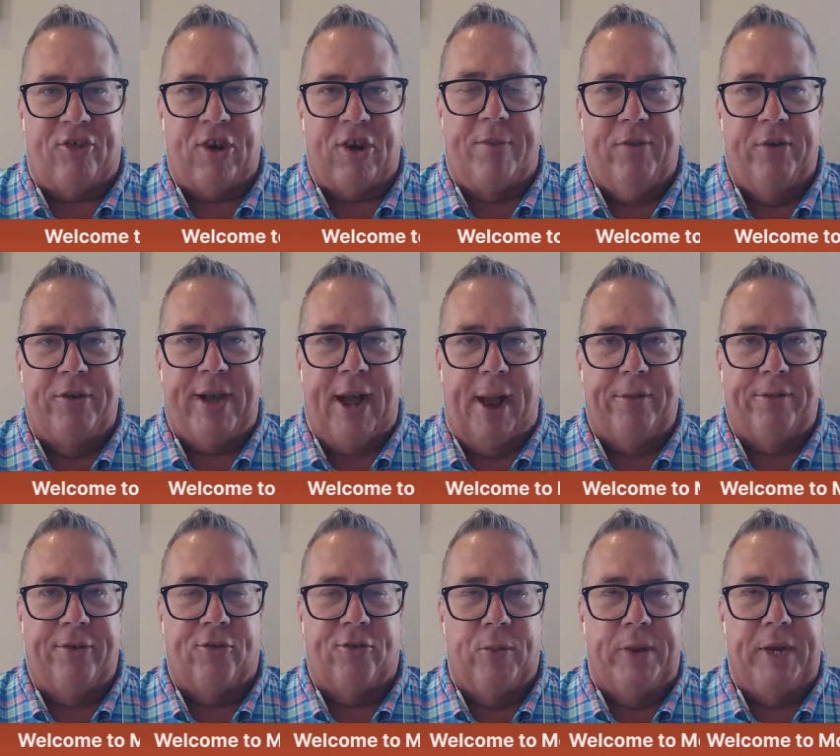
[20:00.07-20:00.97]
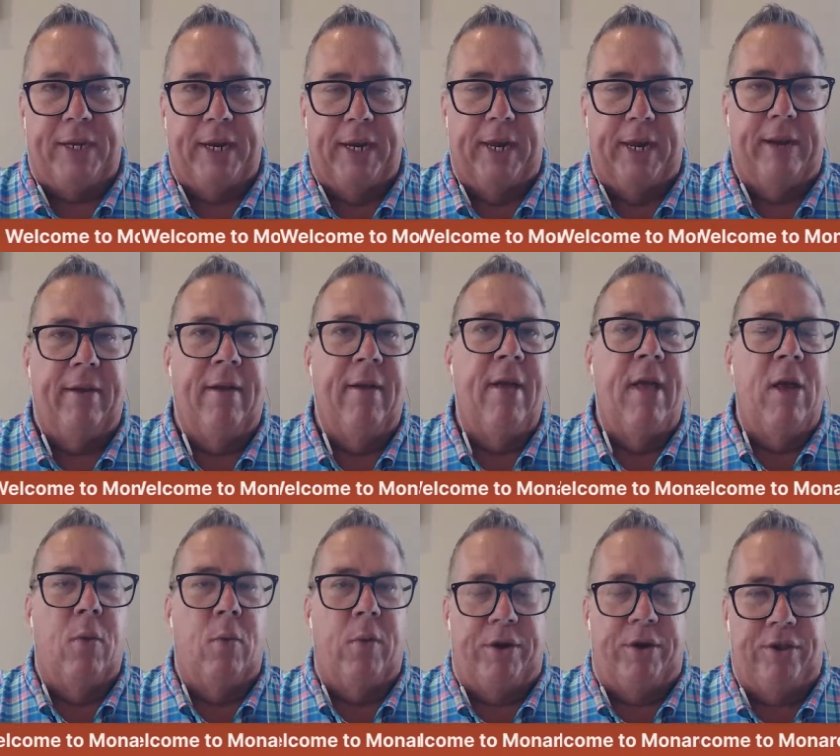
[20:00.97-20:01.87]
Schaefer down there this weekend.
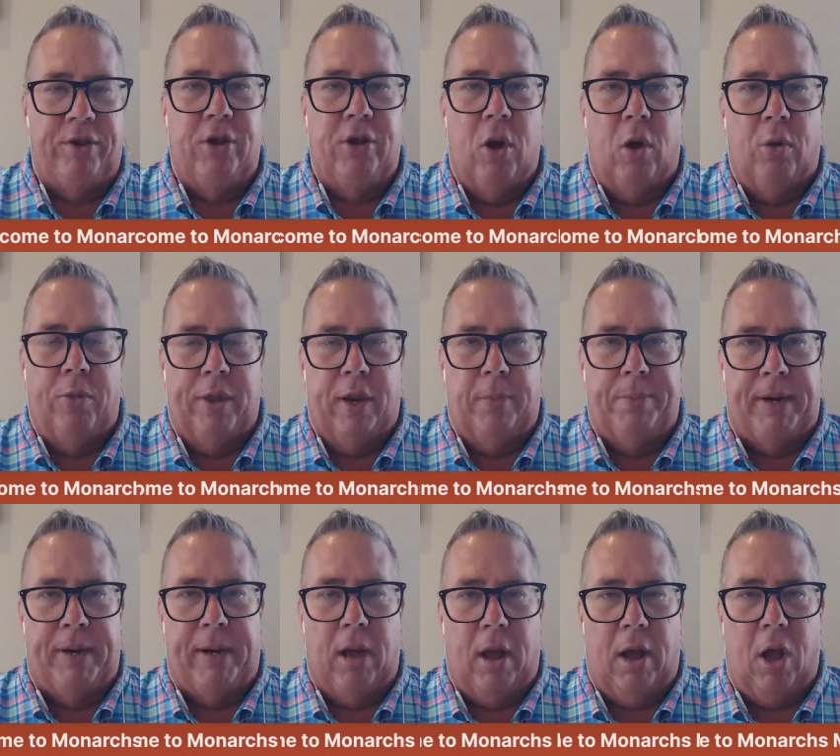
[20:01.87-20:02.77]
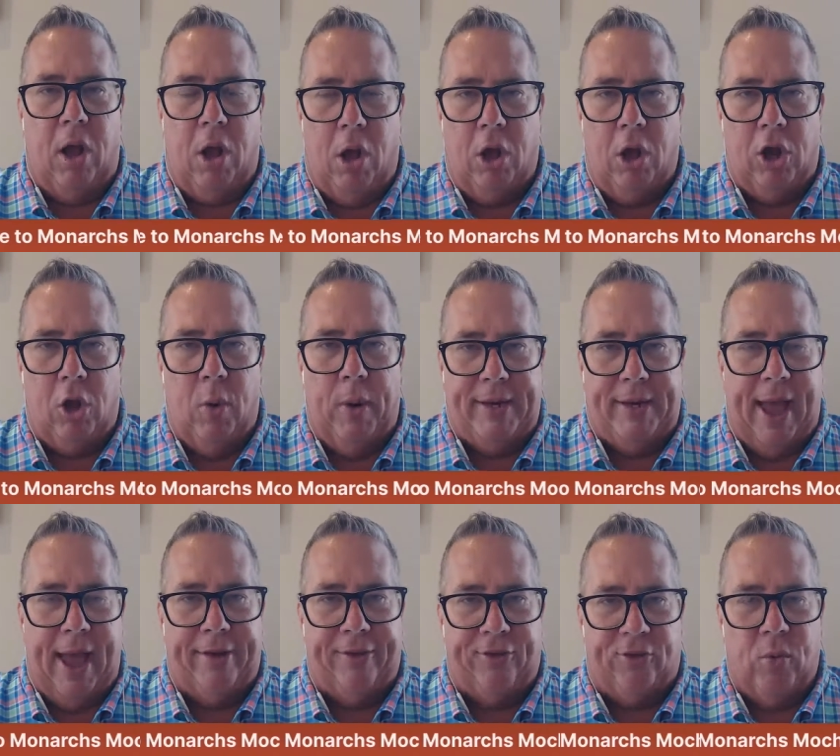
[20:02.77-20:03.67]
We do know there'll be a Hall going
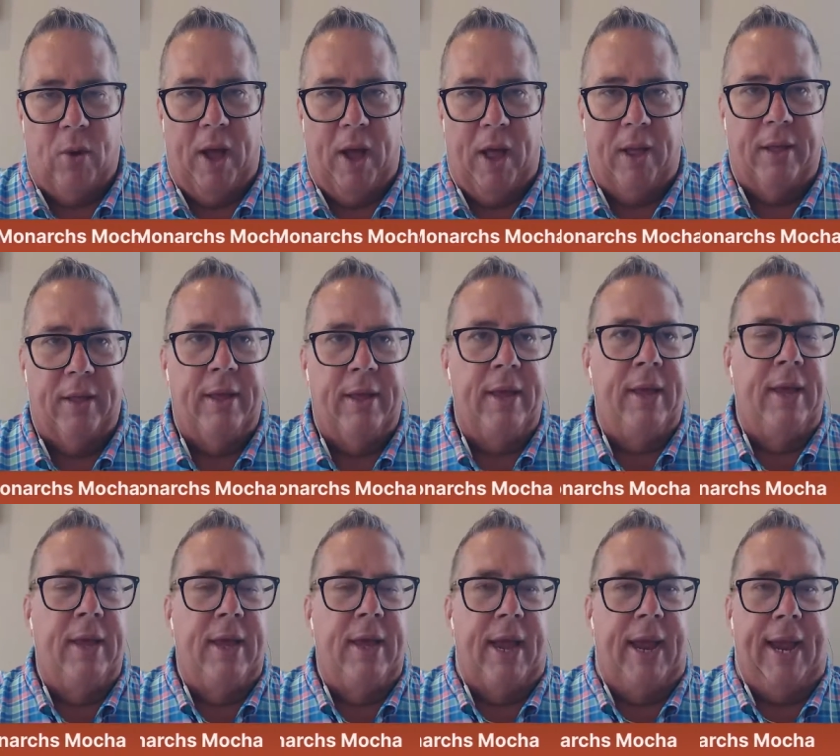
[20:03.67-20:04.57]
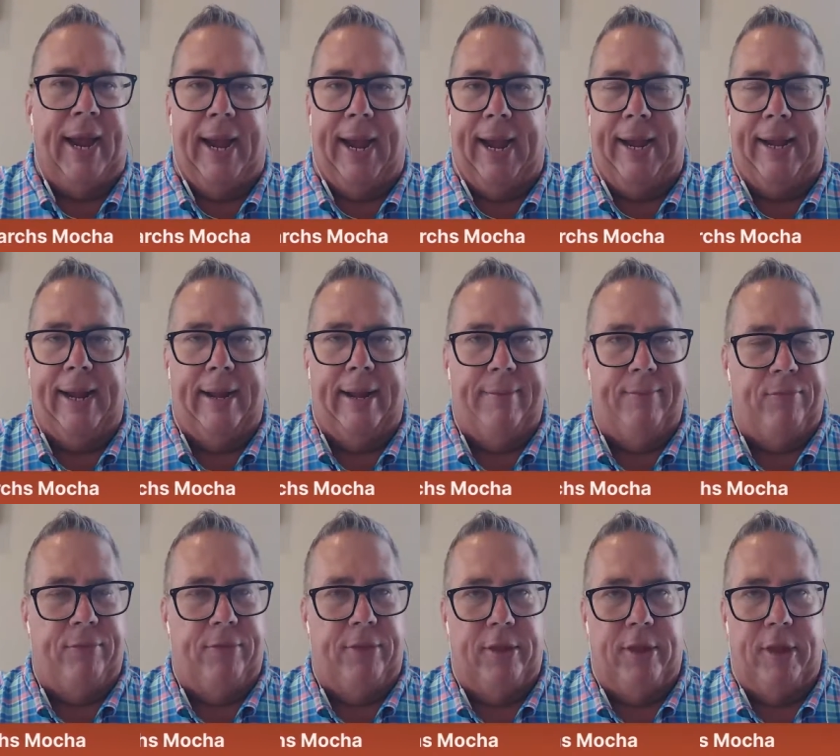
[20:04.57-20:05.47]
down as well. And
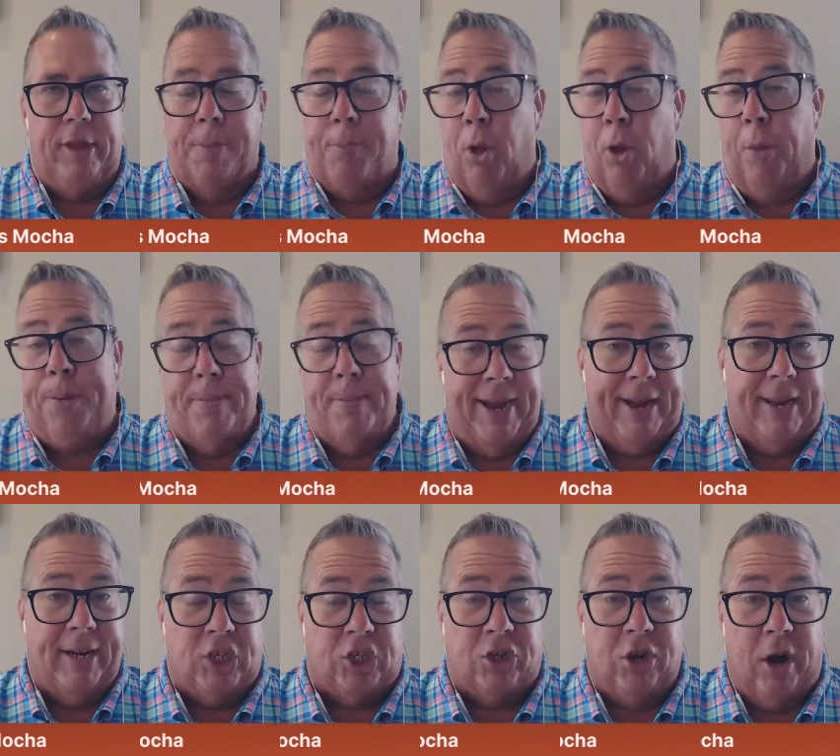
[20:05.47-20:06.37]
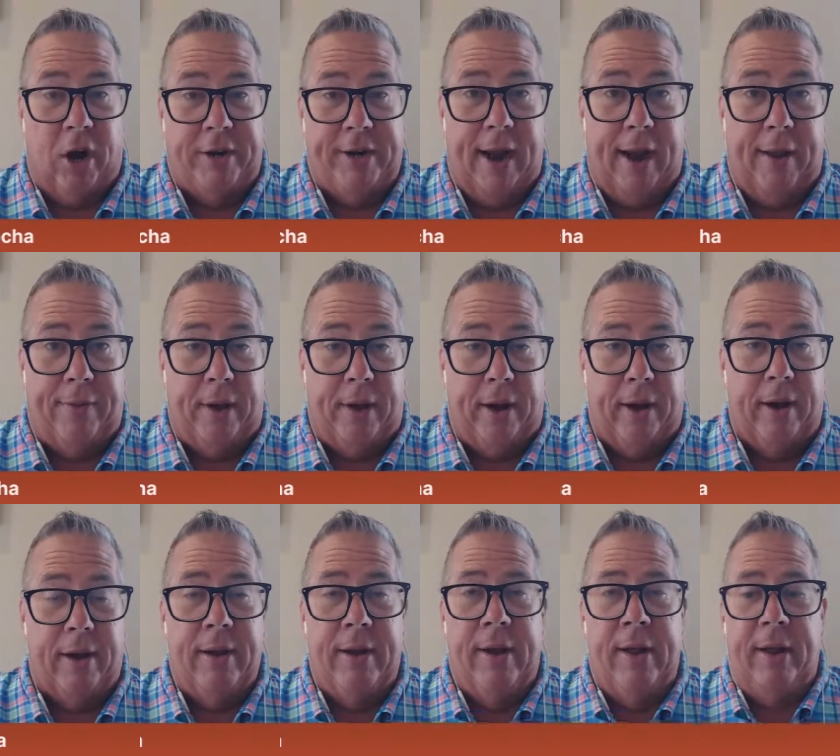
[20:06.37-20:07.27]
the bullpen may get a start down there.
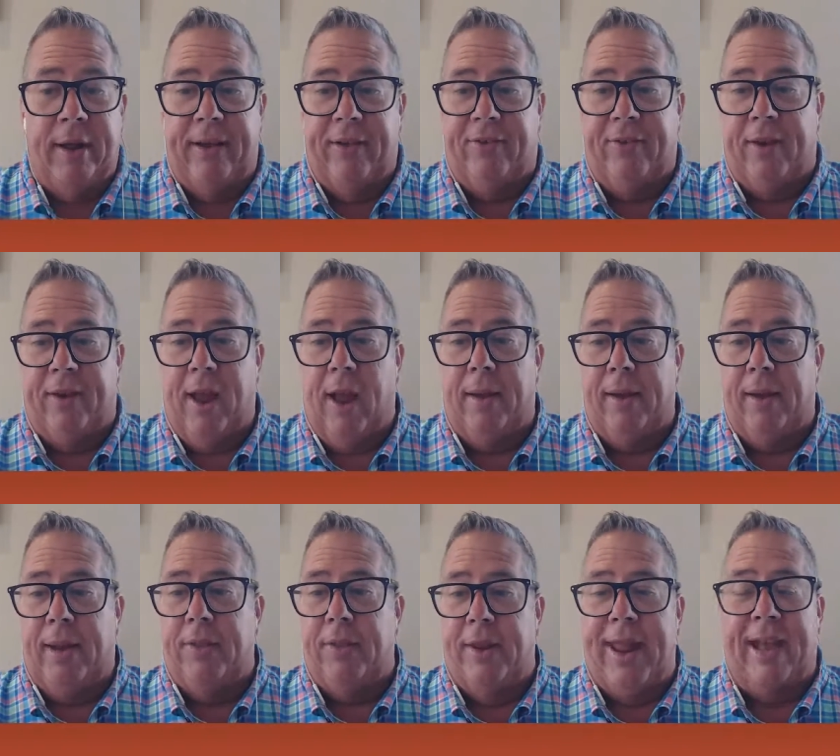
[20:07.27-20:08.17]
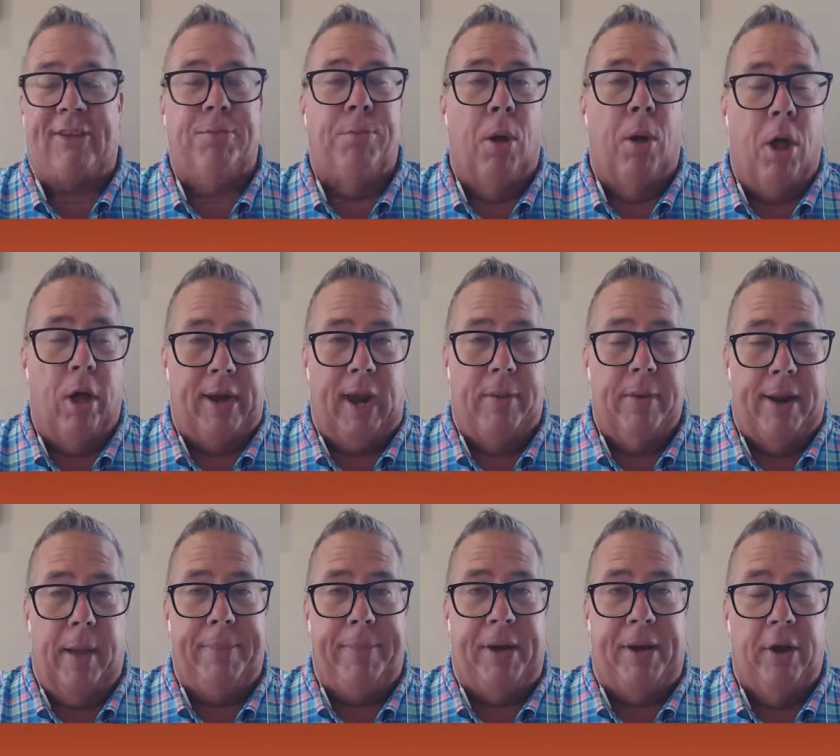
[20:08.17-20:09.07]
because again, the next ball game will
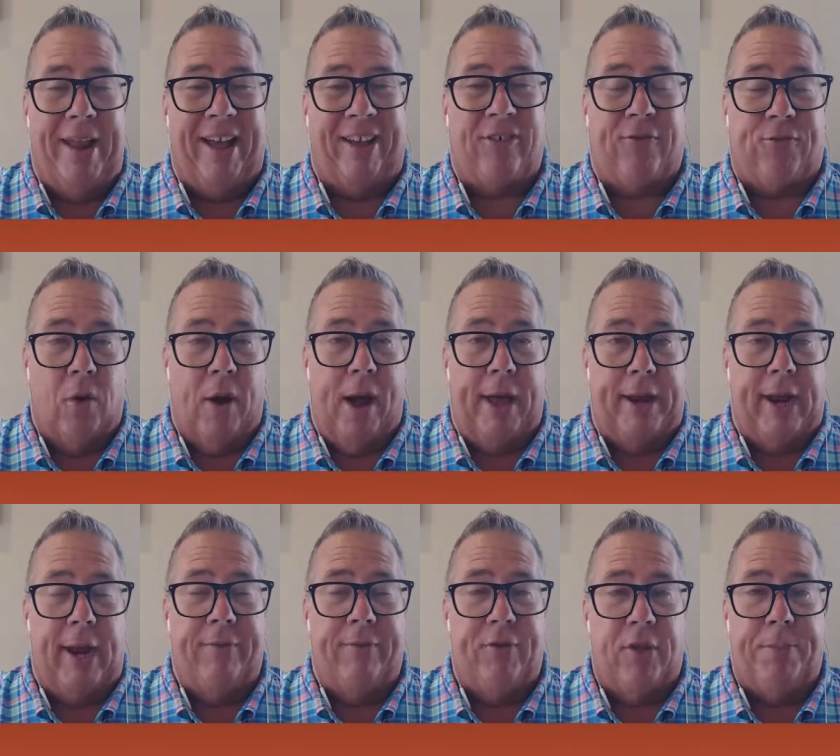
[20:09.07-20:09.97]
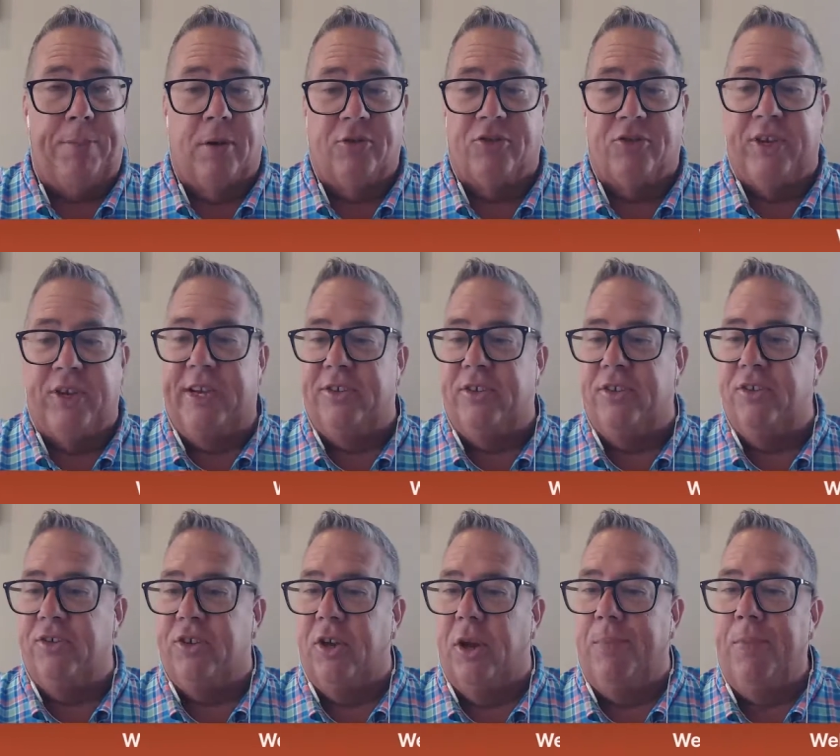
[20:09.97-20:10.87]
not be until next Friday for the postseason.
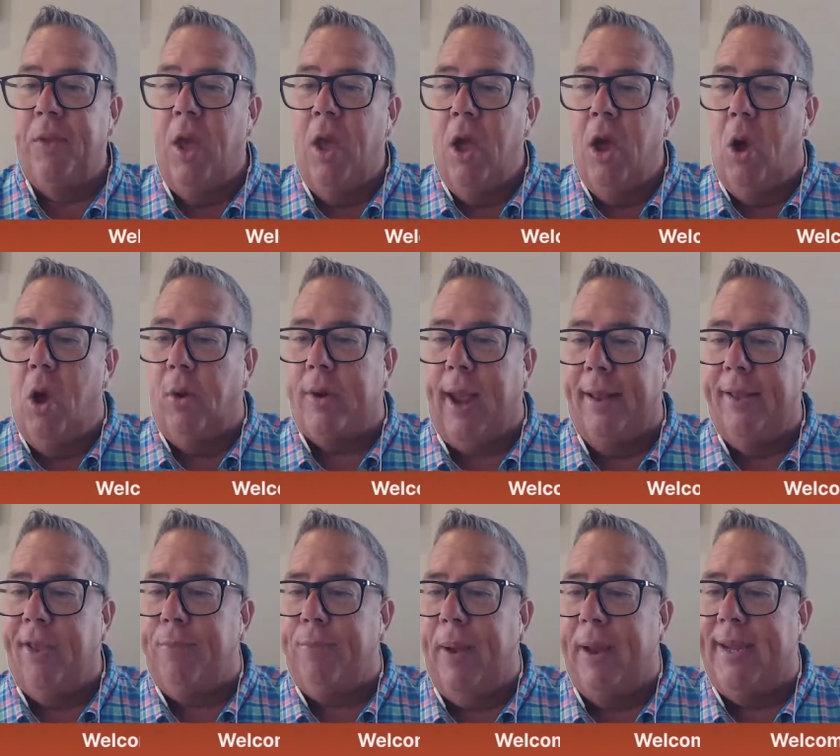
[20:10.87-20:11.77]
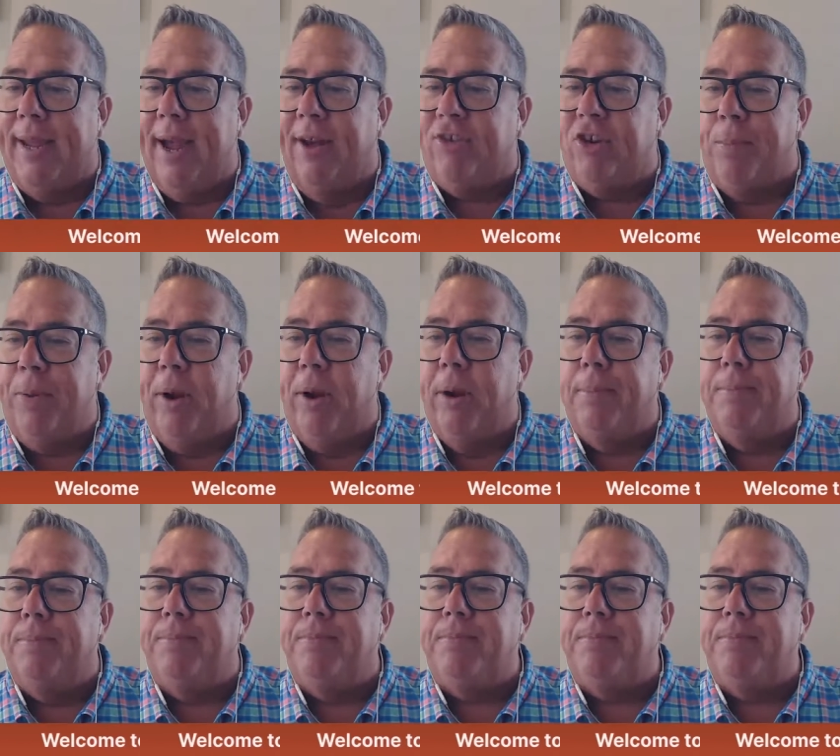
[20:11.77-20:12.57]
So, okay, let's play catch up here.